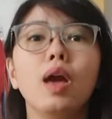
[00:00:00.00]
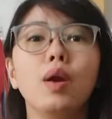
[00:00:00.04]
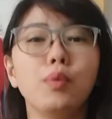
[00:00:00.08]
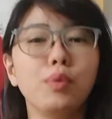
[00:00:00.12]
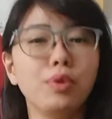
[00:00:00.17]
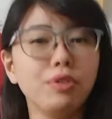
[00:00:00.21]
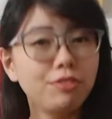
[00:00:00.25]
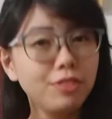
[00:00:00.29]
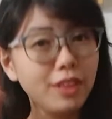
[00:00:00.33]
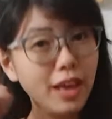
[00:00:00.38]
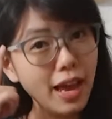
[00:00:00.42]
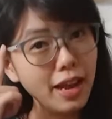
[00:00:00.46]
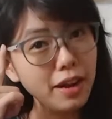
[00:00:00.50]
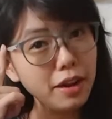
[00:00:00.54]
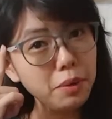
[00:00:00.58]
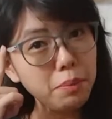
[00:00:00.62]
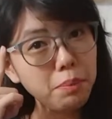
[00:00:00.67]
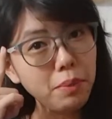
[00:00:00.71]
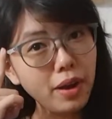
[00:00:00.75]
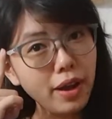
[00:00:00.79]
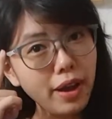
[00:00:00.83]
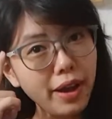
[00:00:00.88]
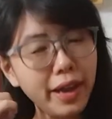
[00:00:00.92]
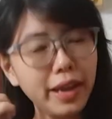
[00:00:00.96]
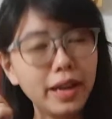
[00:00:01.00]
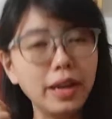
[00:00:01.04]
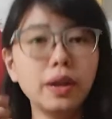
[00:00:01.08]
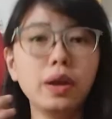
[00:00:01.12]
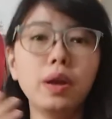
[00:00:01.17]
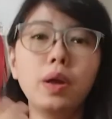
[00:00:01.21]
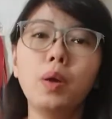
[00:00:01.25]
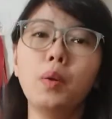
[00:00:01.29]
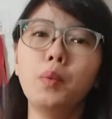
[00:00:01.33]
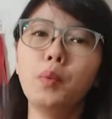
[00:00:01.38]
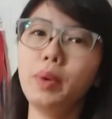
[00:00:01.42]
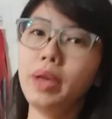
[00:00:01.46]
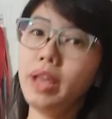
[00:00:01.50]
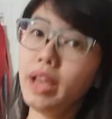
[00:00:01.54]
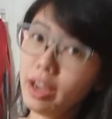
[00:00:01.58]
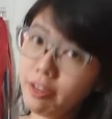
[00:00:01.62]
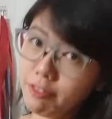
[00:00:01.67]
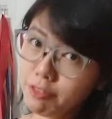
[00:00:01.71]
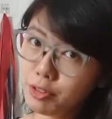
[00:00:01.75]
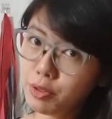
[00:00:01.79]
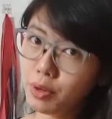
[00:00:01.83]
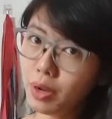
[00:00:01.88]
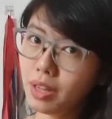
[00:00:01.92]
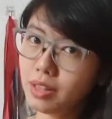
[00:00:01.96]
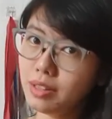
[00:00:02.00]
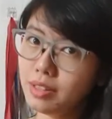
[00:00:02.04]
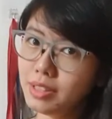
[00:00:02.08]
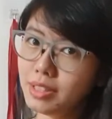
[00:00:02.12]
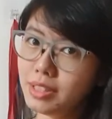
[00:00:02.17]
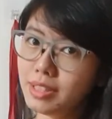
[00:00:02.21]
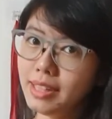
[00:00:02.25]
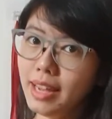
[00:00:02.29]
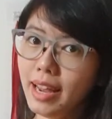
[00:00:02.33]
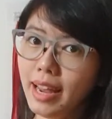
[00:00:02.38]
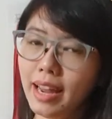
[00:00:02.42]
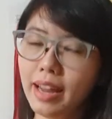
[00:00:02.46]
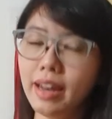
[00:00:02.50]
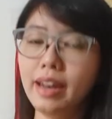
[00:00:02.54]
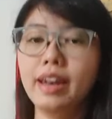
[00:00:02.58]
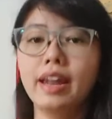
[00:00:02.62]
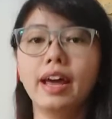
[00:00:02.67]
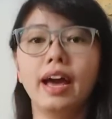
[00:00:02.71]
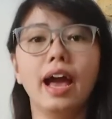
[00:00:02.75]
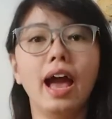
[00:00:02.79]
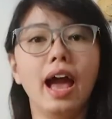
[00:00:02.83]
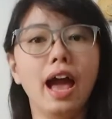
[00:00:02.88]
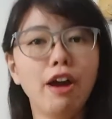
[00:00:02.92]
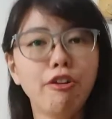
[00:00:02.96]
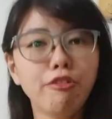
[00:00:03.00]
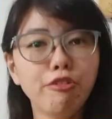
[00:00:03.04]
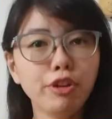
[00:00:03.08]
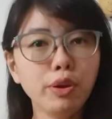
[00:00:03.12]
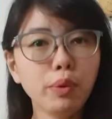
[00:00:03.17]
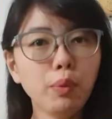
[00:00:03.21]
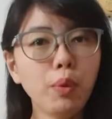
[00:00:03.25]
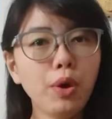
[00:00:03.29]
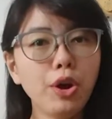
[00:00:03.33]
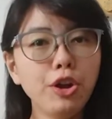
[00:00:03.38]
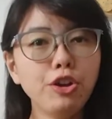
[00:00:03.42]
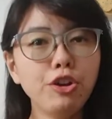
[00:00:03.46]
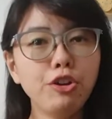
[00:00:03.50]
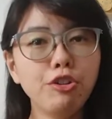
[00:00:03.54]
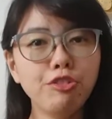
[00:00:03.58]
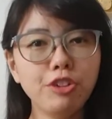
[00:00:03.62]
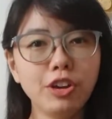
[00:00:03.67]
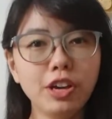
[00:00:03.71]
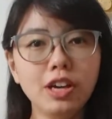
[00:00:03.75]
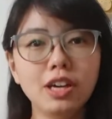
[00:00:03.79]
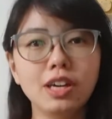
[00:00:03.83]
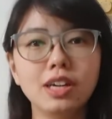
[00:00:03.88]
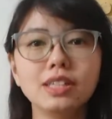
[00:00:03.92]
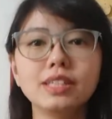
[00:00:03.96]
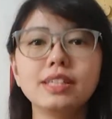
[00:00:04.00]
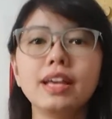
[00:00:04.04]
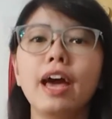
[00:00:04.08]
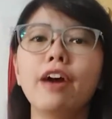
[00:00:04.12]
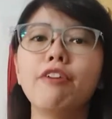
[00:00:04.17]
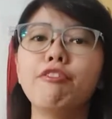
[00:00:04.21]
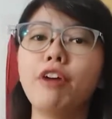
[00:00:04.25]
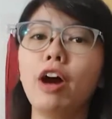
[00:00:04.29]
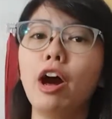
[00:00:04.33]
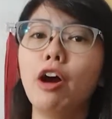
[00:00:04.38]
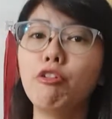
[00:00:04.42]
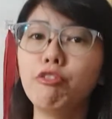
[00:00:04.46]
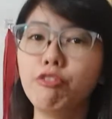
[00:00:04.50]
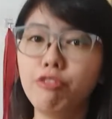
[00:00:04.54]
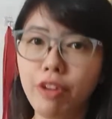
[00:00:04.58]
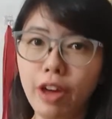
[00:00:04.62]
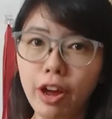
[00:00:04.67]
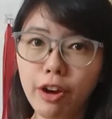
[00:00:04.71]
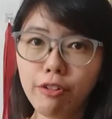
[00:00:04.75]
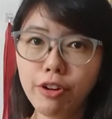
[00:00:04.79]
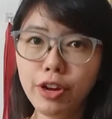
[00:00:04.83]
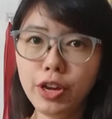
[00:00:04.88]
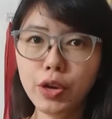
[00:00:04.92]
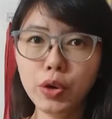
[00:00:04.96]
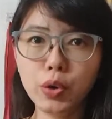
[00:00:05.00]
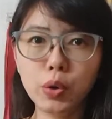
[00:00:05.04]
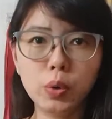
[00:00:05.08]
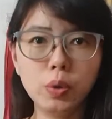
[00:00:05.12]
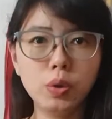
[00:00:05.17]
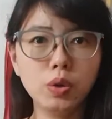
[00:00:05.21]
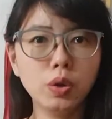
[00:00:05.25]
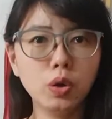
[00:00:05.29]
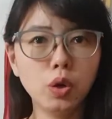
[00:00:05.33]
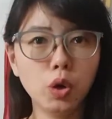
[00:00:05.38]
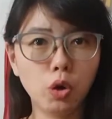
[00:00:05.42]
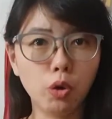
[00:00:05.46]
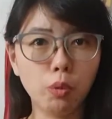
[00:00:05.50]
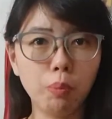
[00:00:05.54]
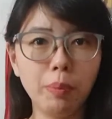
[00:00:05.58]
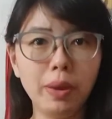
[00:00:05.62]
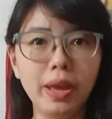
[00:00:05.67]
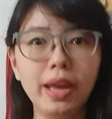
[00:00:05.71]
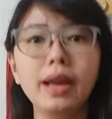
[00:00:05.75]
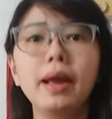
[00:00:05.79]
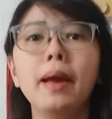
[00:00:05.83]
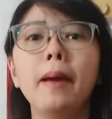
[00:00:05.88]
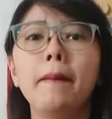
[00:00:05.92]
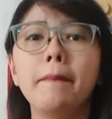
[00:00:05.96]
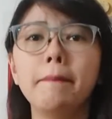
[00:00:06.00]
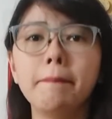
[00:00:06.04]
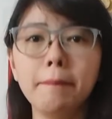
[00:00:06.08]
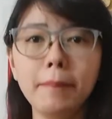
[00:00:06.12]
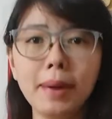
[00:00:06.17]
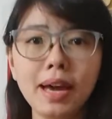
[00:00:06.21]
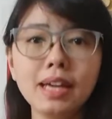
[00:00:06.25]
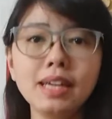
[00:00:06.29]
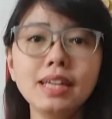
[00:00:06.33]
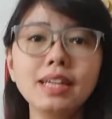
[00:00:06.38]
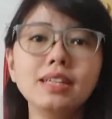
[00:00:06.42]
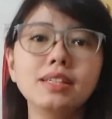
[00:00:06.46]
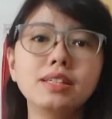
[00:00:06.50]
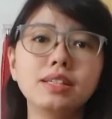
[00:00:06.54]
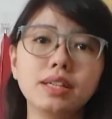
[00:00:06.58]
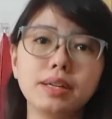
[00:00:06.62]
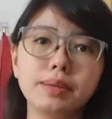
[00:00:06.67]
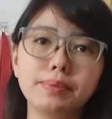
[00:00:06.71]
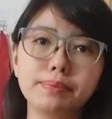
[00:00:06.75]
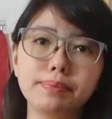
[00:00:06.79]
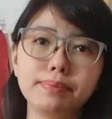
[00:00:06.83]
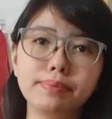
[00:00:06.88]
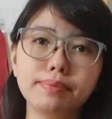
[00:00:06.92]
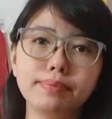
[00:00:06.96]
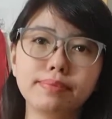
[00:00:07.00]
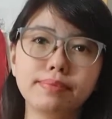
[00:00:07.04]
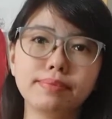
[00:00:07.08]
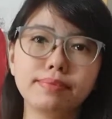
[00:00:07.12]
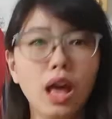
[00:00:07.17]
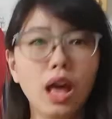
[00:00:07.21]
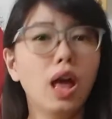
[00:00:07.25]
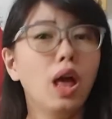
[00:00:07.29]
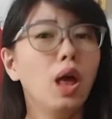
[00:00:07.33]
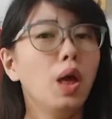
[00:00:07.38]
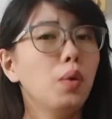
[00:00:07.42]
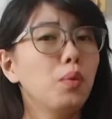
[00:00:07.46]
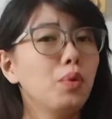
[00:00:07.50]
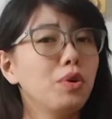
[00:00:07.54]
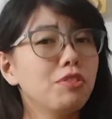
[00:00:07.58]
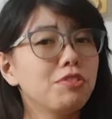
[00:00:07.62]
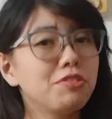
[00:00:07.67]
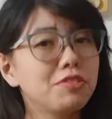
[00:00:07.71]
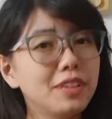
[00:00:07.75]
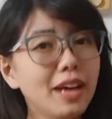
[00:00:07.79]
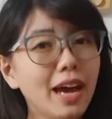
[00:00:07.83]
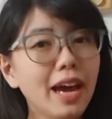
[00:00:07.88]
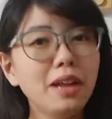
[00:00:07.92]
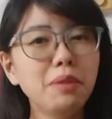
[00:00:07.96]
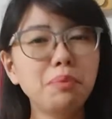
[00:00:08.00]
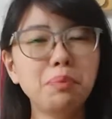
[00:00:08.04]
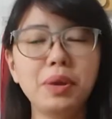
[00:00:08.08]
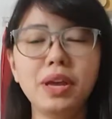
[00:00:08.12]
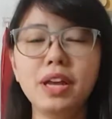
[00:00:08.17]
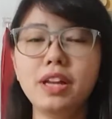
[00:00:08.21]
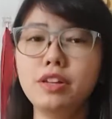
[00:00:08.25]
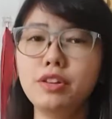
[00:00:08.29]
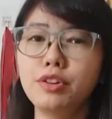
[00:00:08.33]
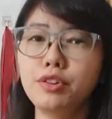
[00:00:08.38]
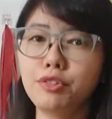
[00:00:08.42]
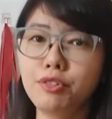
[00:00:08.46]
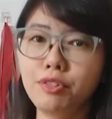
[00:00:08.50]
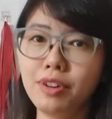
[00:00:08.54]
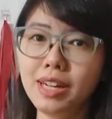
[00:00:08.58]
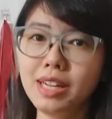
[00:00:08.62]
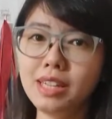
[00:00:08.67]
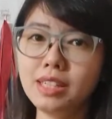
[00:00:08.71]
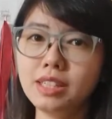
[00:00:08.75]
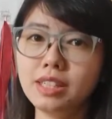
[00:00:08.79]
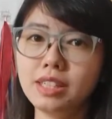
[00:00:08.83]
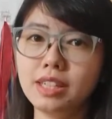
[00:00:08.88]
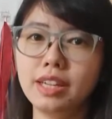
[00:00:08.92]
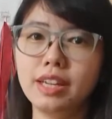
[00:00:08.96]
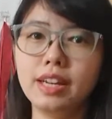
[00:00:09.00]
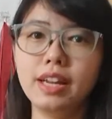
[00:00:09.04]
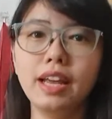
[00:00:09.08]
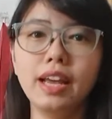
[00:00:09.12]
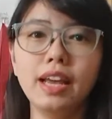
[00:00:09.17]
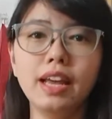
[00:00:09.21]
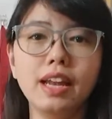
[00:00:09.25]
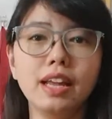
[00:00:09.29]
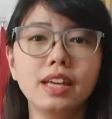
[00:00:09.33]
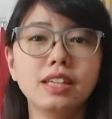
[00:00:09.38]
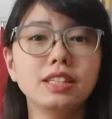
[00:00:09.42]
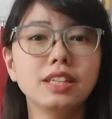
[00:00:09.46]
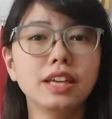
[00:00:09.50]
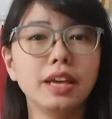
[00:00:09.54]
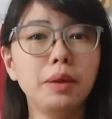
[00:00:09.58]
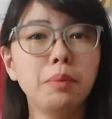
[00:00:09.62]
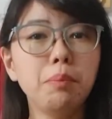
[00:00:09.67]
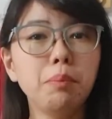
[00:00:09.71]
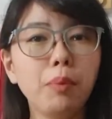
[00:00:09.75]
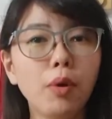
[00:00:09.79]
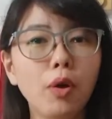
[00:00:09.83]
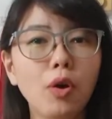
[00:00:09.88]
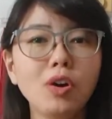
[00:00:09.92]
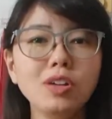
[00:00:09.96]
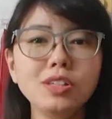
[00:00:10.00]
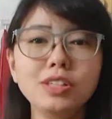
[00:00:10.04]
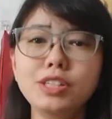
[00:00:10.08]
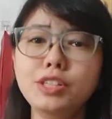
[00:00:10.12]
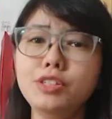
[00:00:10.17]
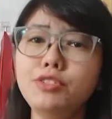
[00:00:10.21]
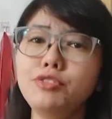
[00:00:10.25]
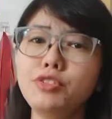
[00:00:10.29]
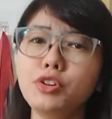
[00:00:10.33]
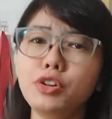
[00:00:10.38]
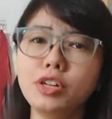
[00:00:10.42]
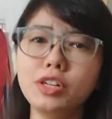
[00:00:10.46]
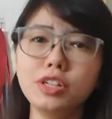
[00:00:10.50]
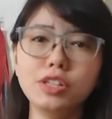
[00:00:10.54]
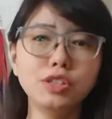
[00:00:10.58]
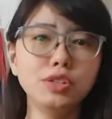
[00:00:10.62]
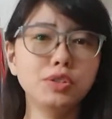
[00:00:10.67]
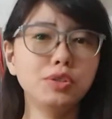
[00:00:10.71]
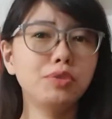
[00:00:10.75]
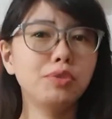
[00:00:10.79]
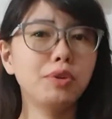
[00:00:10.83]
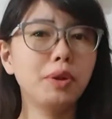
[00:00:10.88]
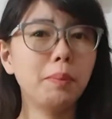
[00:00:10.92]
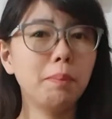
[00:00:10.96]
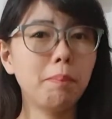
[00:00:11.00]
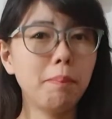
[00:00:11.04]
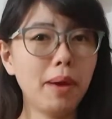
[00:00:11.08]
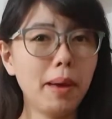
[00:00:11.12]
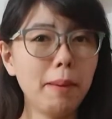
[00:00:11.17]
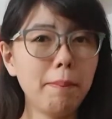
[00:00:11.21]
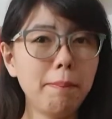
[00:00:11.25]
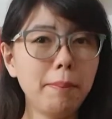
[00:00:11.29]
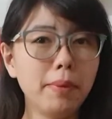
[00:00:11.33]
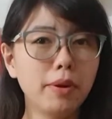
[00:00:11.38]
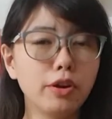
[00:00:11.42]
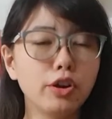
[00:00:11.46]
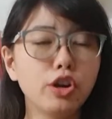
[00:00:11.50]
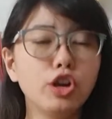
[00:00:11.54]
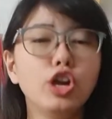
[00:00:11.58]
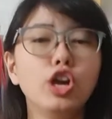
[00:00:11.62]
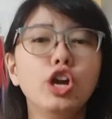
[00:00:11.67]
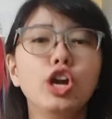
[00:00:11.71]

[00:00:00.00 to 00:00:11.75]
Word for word: With that in mind, we have to understand that every one of us have our very own coping mechanism. With that being the reason, it is important for us to remember